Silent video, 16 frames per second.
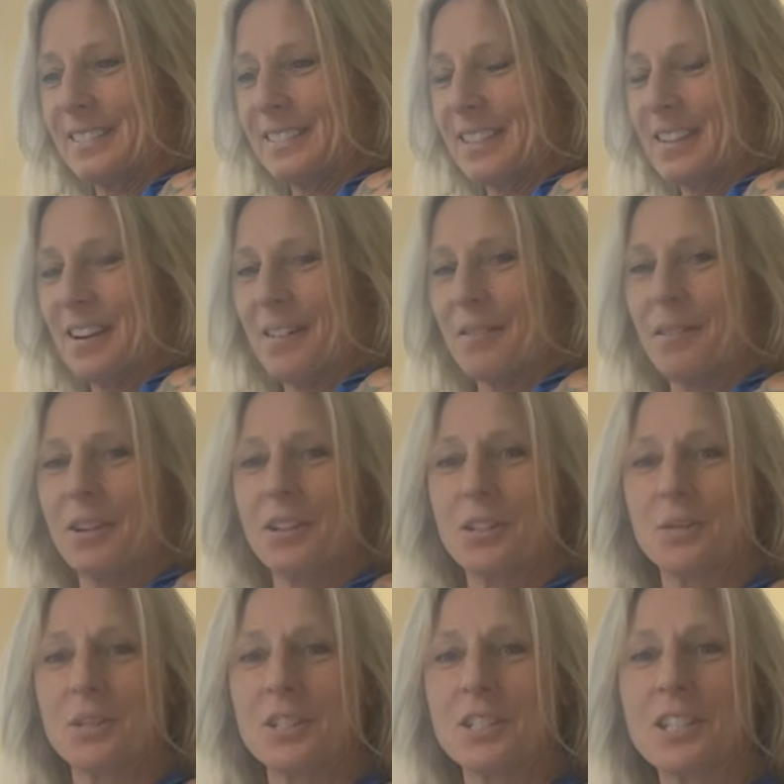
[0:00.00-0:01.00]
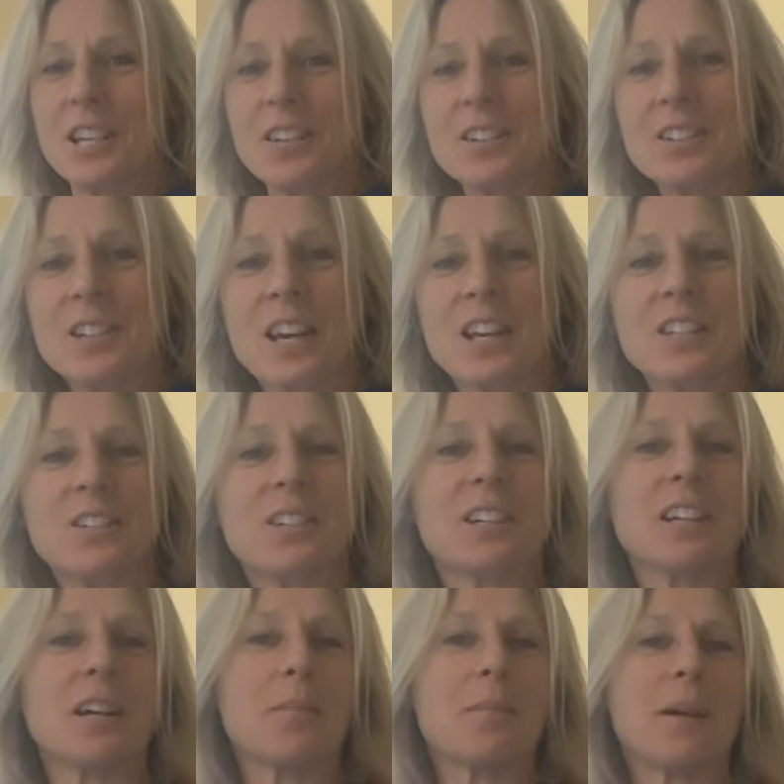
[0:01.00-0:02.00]
All right, we're going to switch to the other side, so I'm
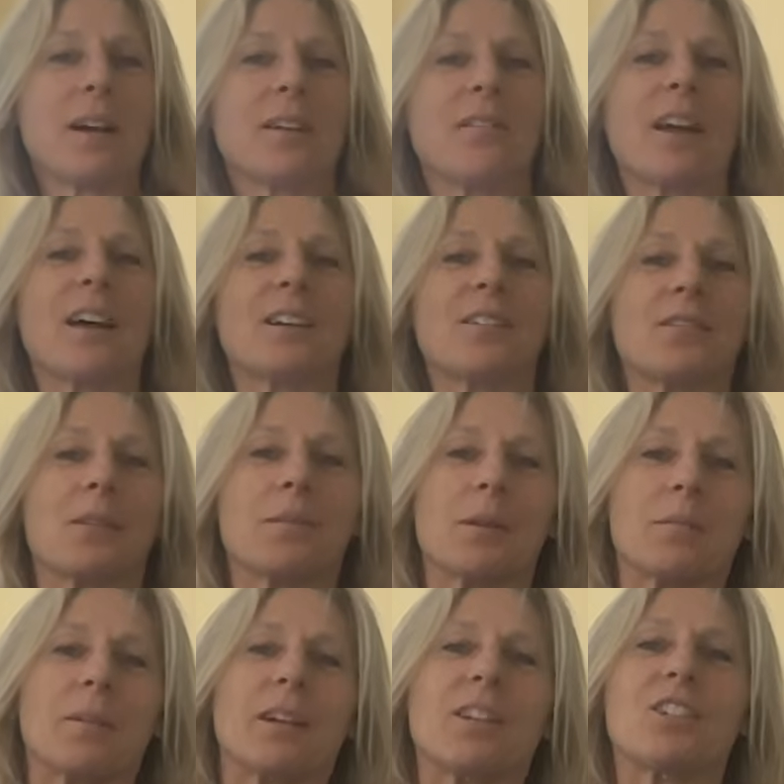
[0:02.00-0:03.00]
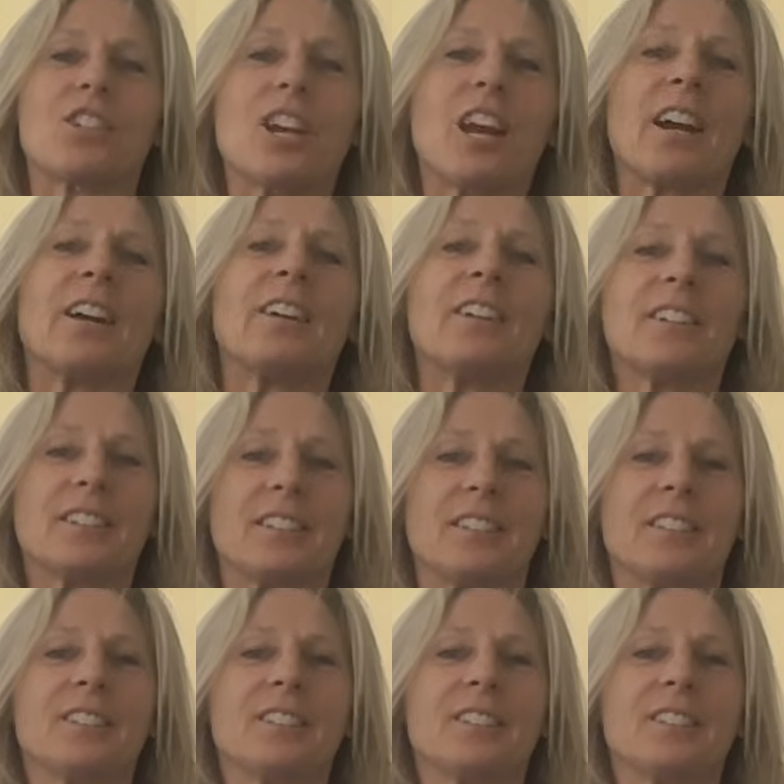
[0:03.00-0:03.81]
going to come back around if I'm in my chair,